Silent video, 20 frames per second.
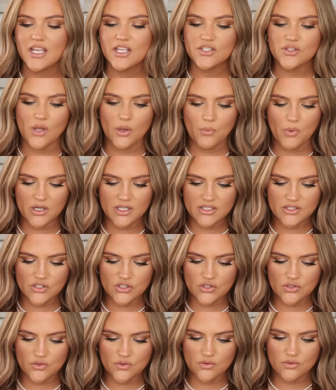So I wanted
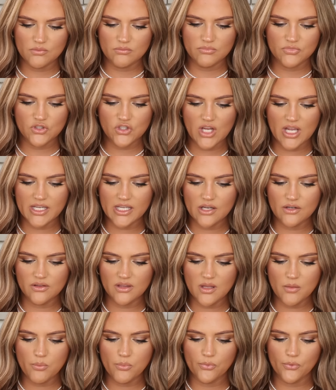to check
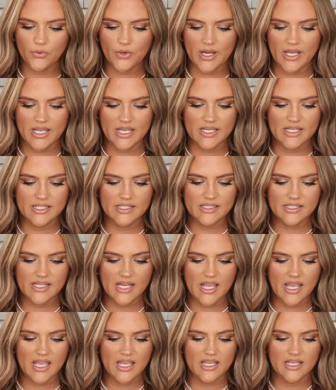out the brand,
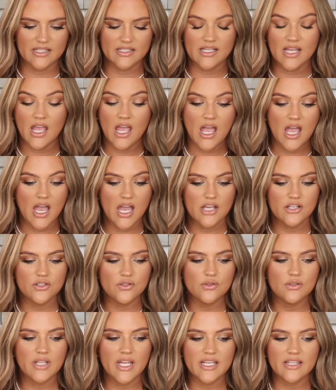and I
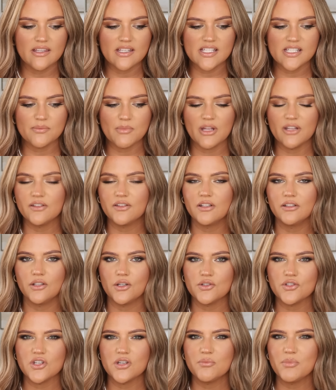do like the smell in the
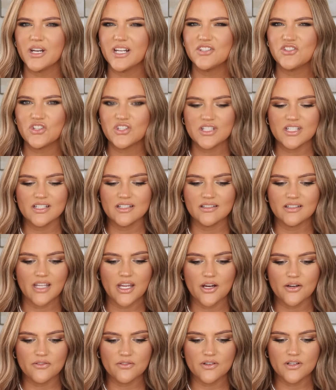lotion, but I just didn't
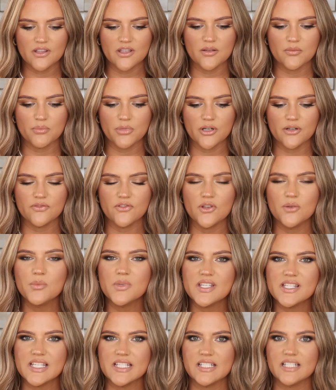care for the perfume
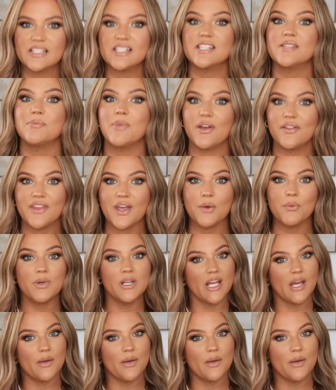because I did smell that when